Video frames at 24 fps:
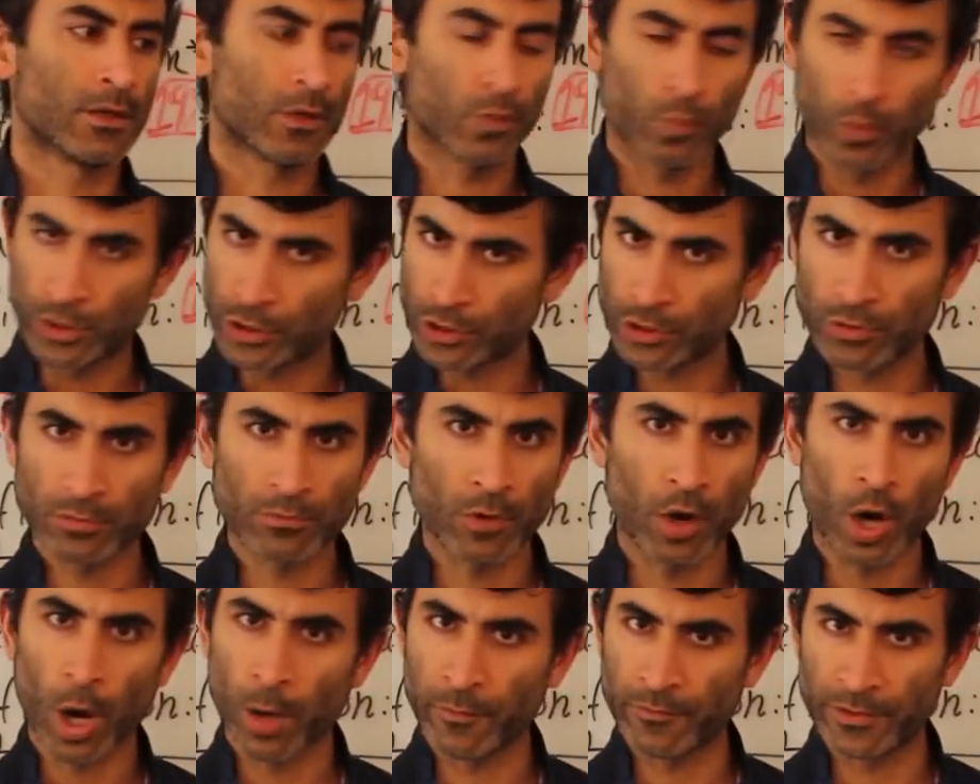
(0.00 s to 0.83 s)
which
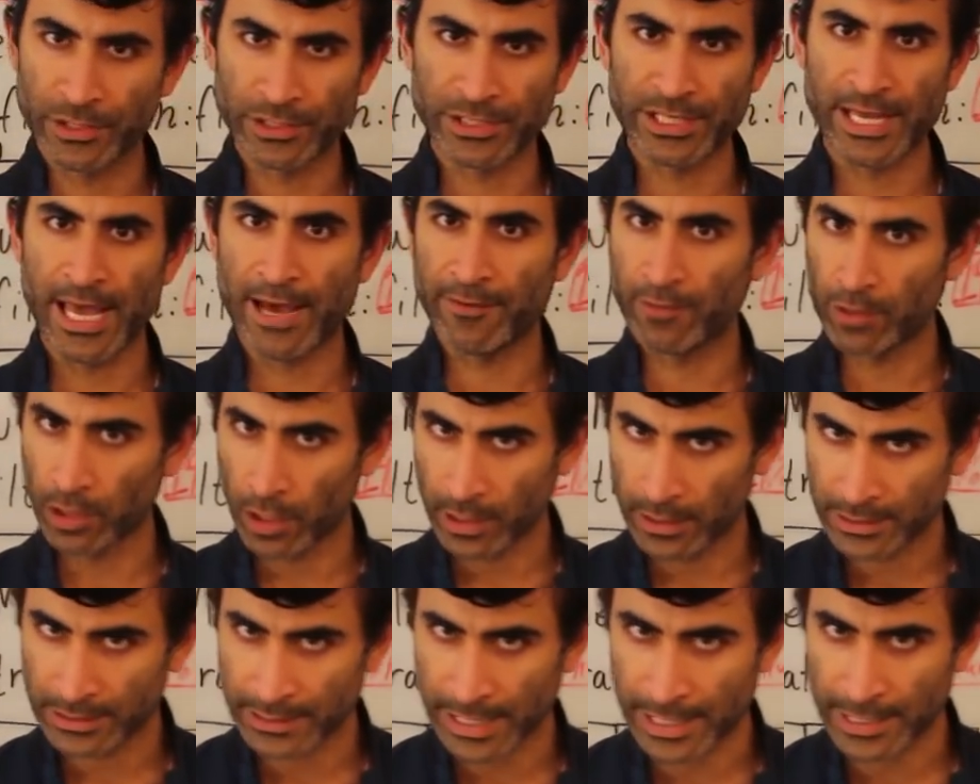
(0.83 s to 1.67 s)
obviously have a
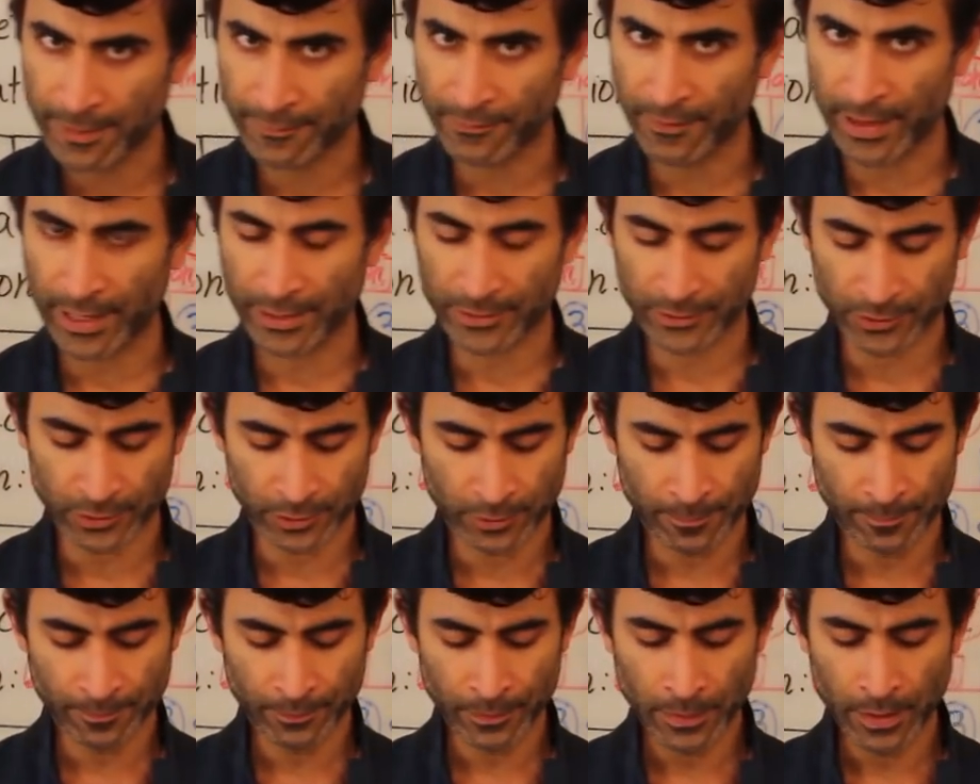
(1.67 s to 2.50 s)
lot of side
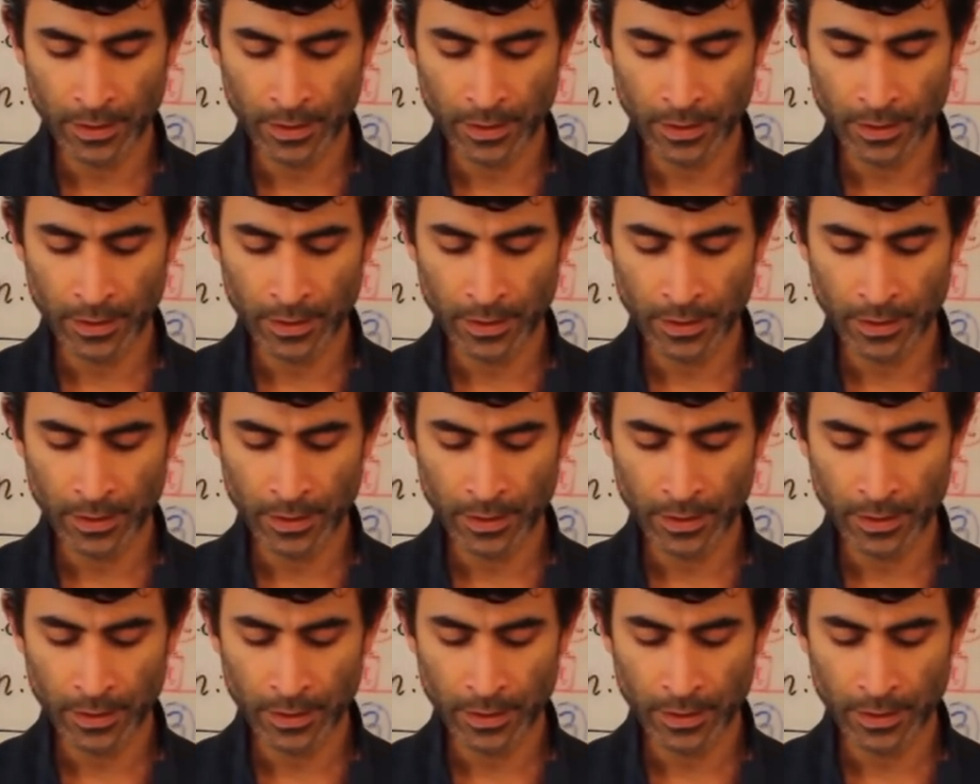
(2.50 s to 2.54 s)
effects.